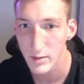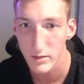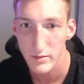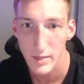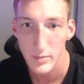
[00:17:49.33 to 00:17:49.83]

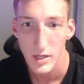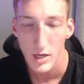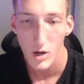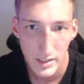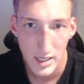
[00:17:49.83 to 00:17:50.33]
the vibe.
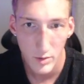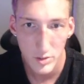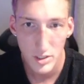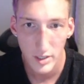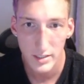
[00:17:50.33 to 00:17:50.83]
Okay, now we're
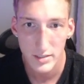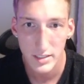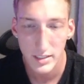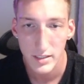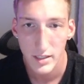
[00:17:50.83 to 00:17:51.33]
starting to
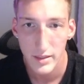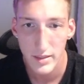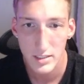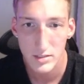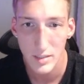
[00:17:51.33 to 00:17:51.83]
see in
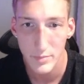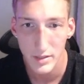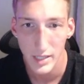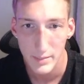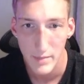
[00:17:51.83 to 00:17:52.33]
this clip
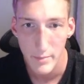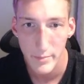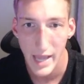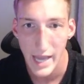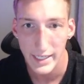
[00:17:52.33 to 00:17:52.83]
like my
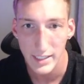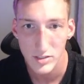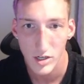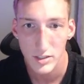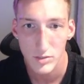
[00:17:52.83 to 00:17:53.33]
back is
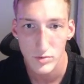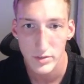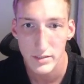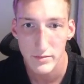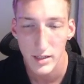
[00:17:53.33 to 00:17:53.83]
starting to
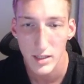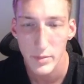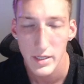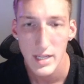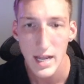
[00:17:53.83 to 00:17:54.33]
really develop.
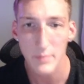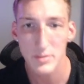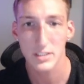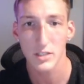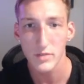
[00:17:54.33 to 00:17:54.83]
I'm
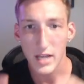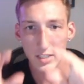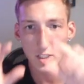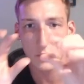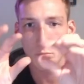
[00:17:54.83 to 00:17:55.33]
still not
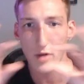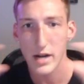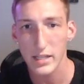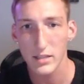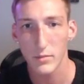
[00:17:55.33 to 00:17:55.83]

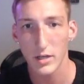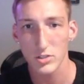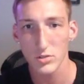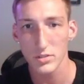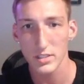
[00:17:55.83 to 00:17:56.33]
spreading the
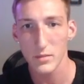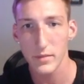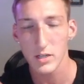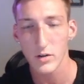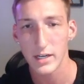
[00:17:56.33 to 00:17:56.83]
muscles in the
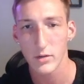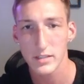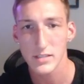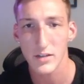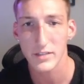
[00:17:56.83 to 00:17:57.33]
middle. I don't
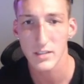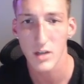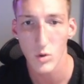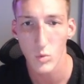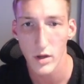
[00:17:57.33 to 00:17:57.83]
exactly
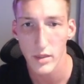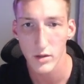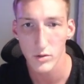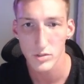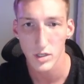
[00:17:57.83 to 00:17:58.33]
know what
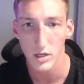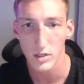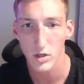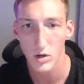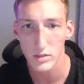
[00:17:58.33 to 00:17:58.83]
those are
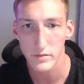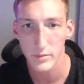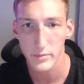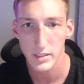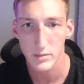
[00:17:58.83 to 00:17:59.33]
called, if
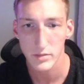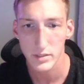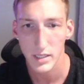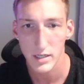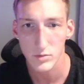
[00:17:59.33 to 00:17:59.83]
I'm being
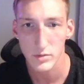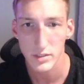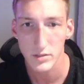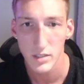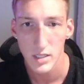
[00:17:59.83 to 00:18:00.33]
completely honest with
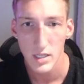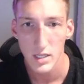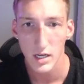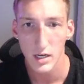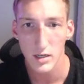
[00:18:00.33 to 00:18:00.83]
you.
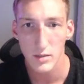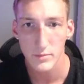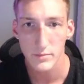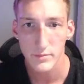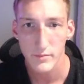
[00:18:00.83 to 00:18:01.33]

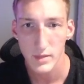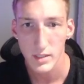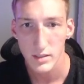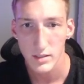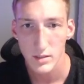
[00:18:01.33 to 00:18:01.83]
Um,
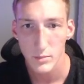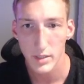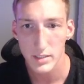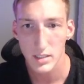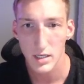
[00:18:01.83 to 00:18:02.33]

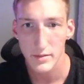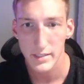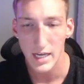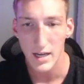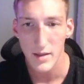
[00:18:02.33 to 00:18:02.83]
but uh,
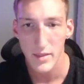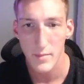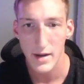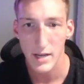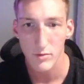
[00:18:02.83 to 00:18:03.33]
yeah, and then
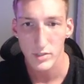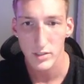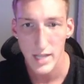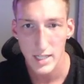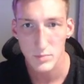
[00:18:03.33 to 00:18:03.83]
my rear
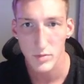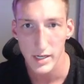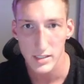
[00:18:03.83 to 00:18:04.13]
lat spread is a